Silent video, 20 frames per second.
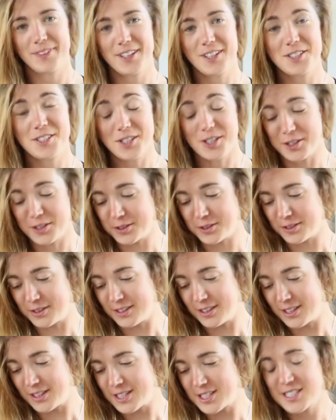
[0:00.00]
So
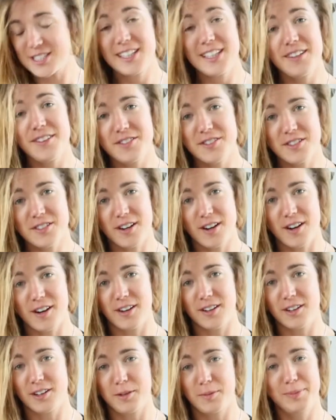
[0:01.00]
sleeves
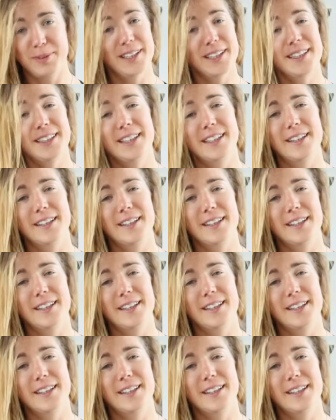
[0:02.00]
are completely